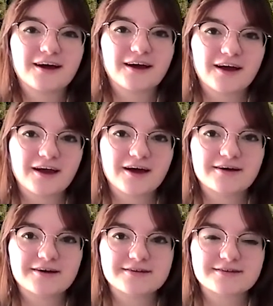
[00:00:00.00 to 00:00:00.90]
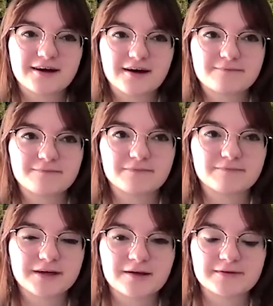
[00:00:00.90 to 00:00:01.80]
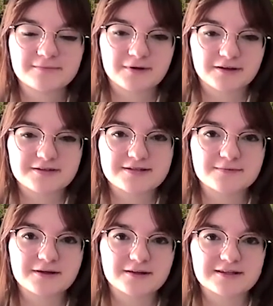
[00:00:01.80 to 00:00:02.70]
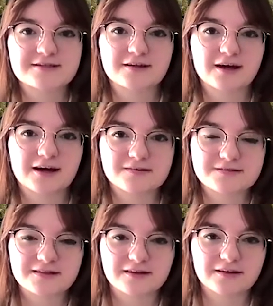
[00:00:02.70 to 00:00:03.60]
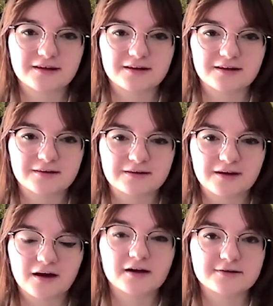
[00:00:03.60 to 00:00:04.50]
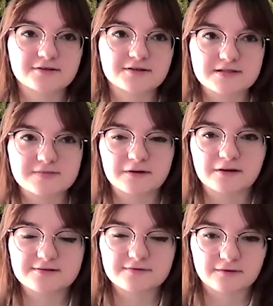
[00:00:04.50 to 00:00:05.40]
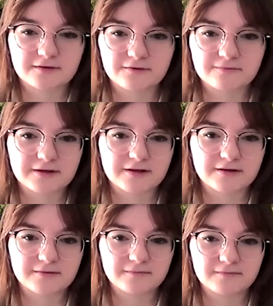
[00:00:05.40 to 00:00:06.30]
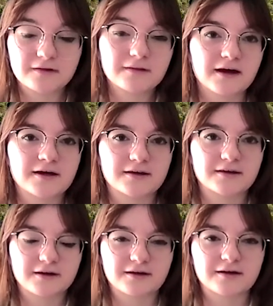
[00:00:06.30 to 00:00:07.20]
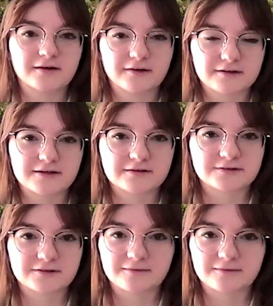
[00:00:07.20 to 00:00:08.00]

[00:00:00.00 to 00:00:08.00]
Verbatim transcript: And um, being able to participate in this class and like getting actual experience for what it would be like getting an architecture